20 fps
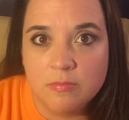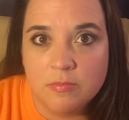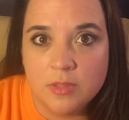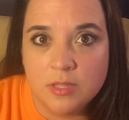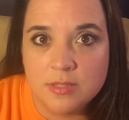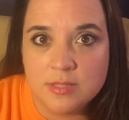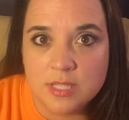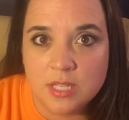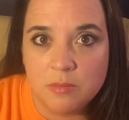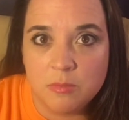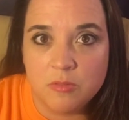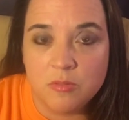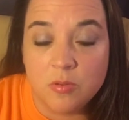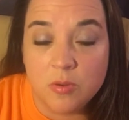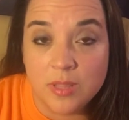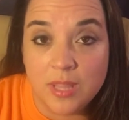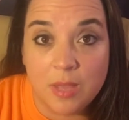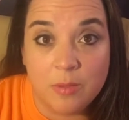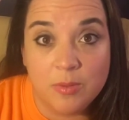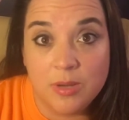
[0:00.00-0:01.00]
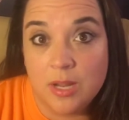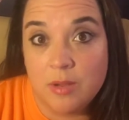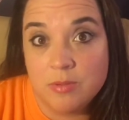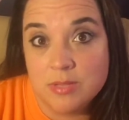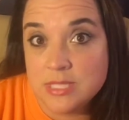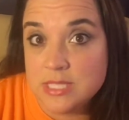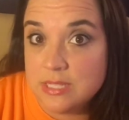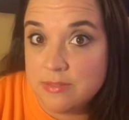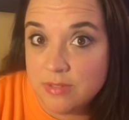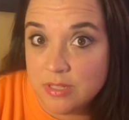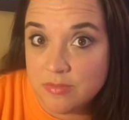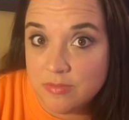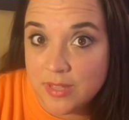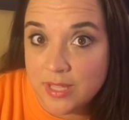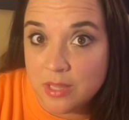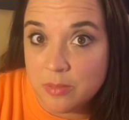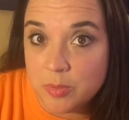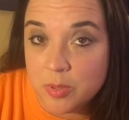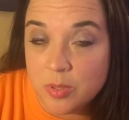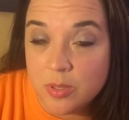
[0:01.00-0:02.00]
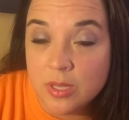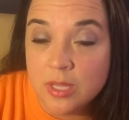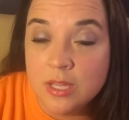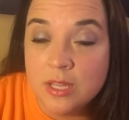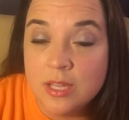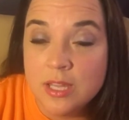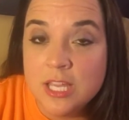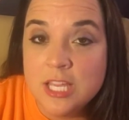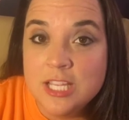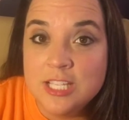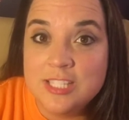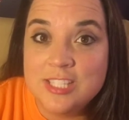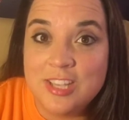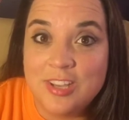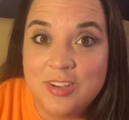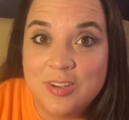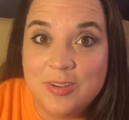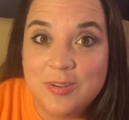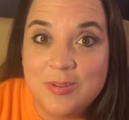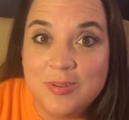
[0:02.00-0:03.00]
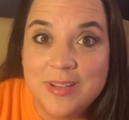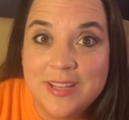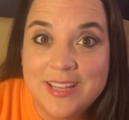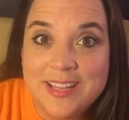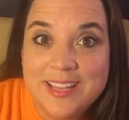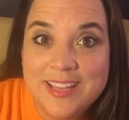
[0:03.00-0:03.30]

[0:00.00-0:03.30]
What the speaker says: the Sunday before that when I wasn't even available. So